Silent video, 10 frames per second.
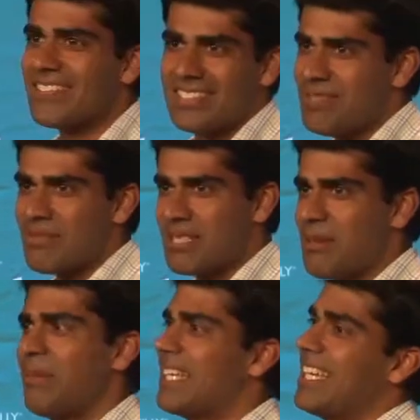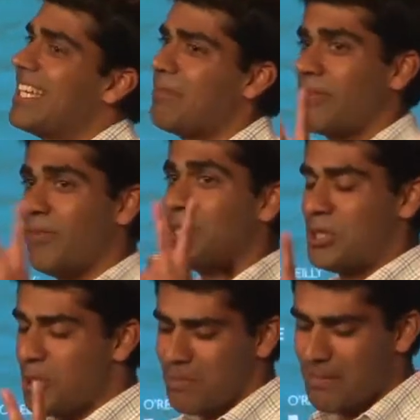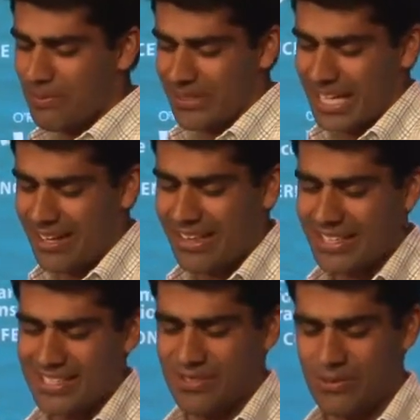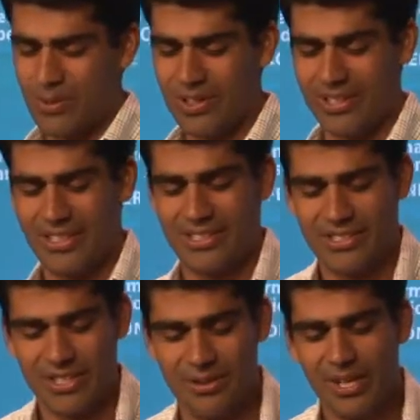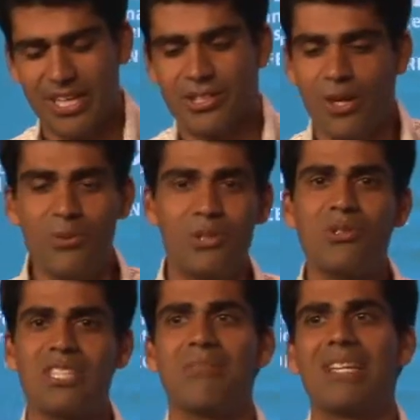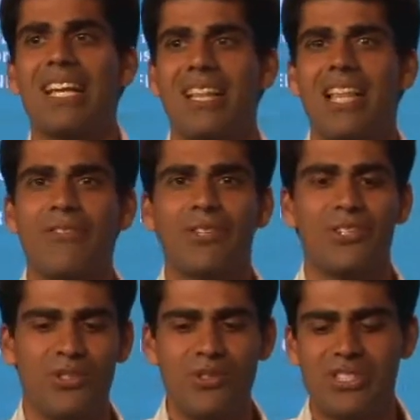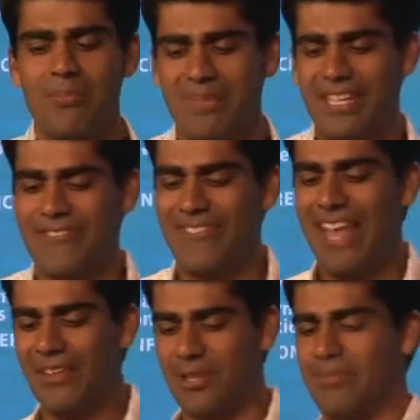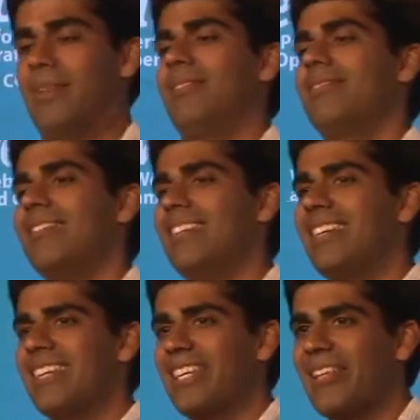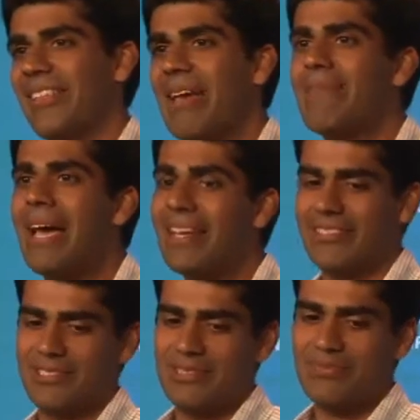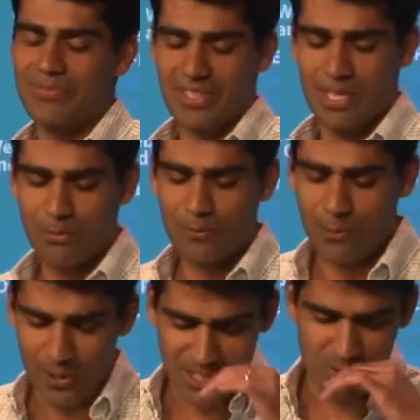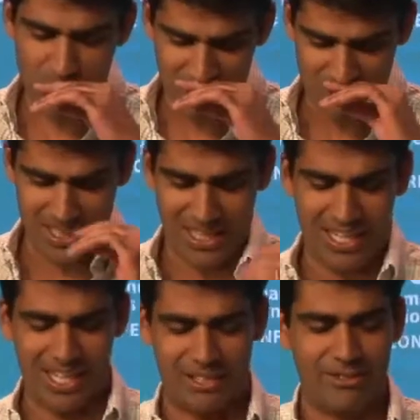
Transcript: something somebody might care, but if only two people care, that doesn't work. So don't do something clever, do something valuable. You know, that matters. Number four is watch the clock,